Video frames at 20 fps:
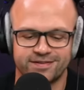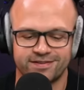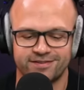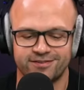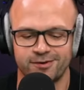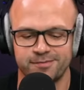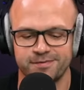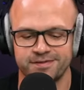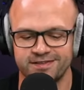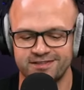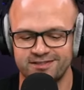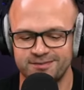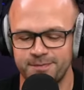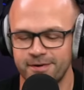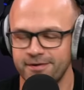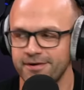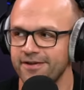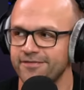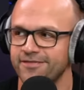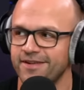to summon the
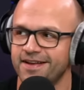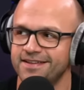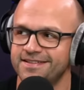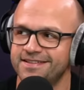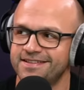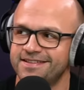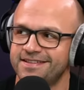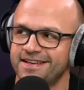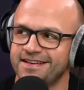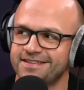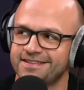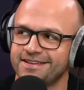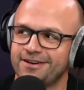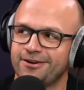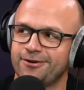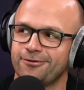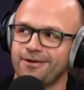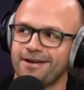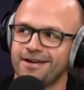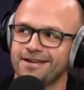spirit of 96 and
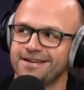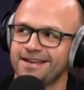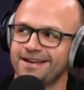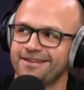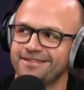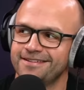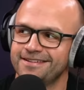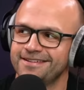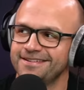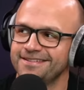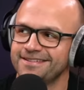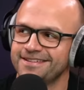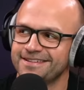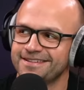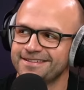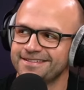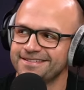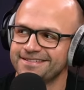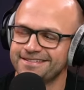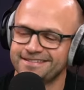grind out a
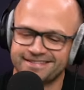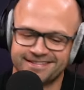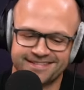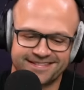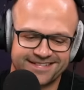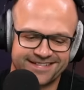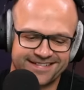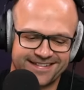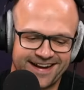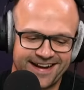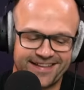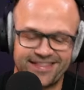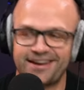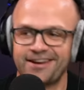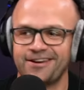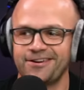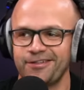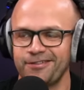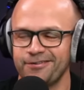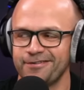0-0 and then
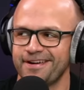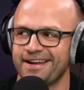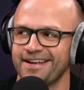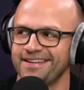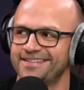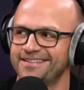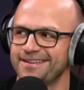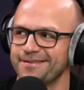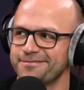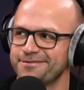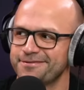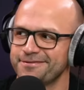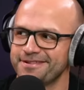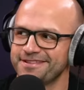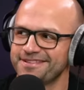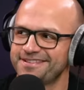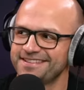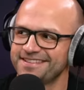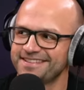another against Ipswich.